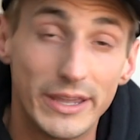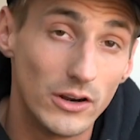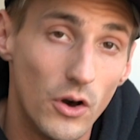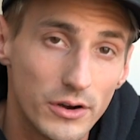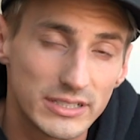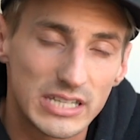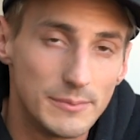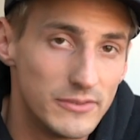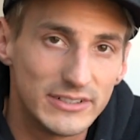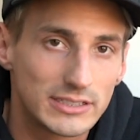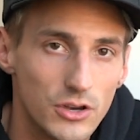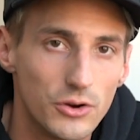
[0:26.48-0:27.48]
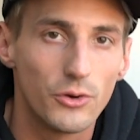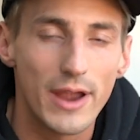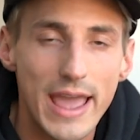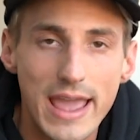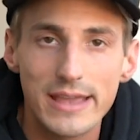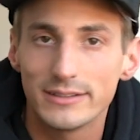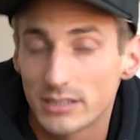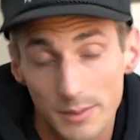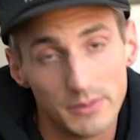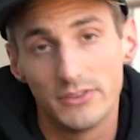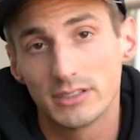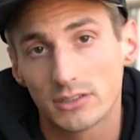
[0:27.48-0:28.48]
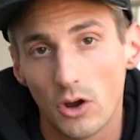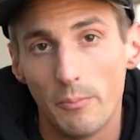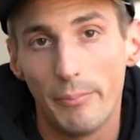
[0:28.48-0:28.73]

we get older, some of us go gray, some of us go